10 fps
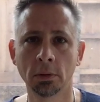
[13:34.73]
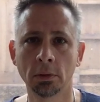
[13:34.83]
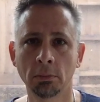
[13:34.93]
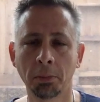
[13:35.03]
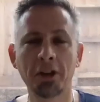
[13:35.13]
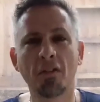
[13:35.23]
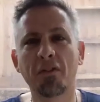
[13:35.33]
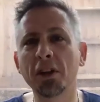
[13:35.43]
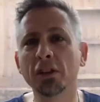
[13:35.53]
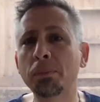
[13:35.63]
Made you
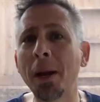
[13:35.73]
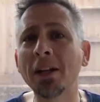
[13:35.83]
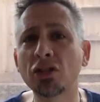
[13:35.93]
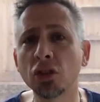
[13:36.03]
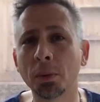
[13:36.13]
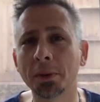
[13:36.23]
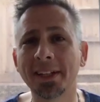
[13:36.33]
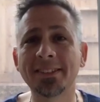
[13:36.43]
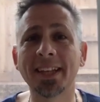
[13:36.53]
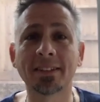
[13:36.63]
feel special when they
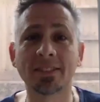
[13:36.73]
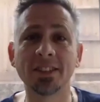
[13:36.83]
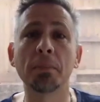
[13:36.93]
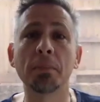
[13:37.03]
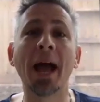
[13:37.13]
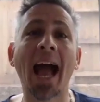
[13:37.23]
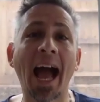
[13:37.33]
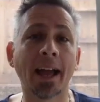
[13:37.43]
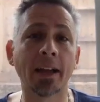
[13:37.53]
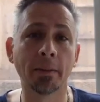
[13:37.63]
texted you
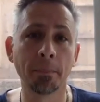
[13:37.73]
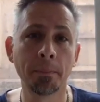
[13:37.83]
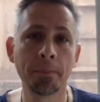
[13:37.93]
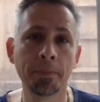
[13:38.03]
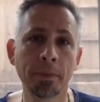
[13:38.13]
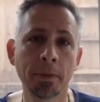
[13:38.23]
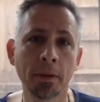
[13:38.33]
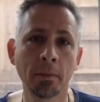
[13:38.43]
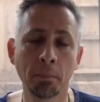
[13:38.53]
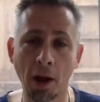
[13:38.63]
back,
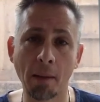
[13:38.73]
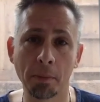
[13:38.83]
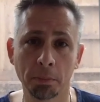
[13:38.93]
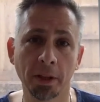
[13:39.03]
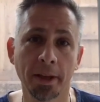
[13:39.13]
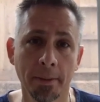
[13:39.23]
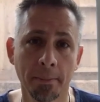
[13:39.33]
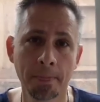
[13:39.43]
probably.